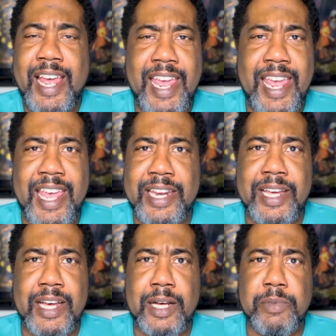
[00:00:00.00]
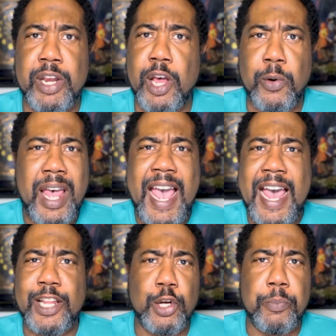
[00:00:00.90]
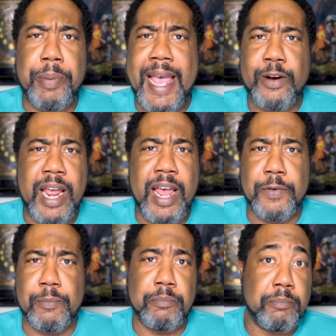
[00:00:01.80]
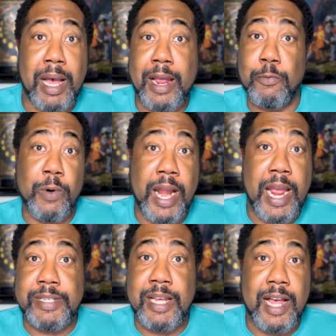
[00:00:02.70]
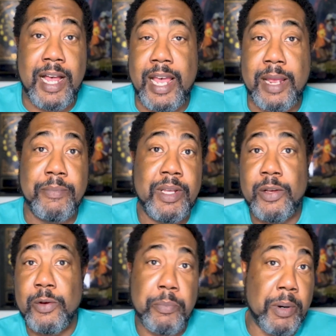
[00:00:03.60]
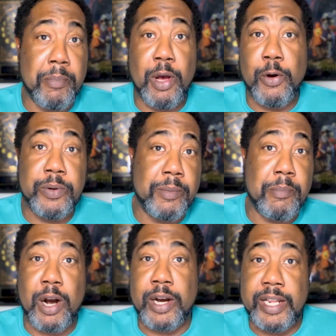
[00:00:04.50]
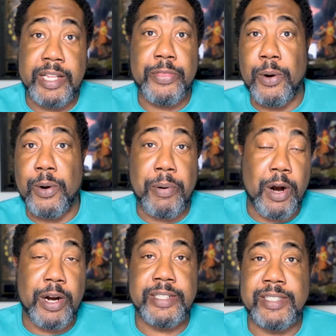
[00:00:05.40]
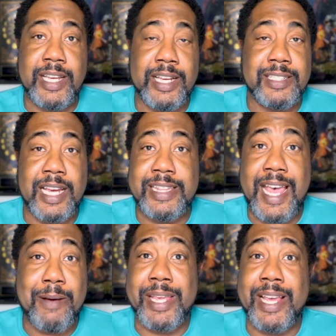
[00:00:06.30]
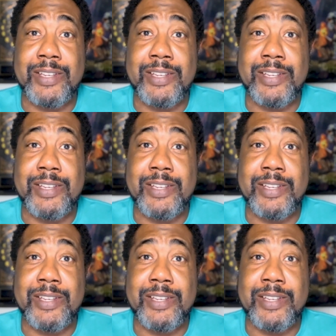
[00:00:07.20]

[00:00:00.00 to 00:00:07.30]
and, had a little background from my rap time, promoting and marketing and throwing parties and things like that. But guess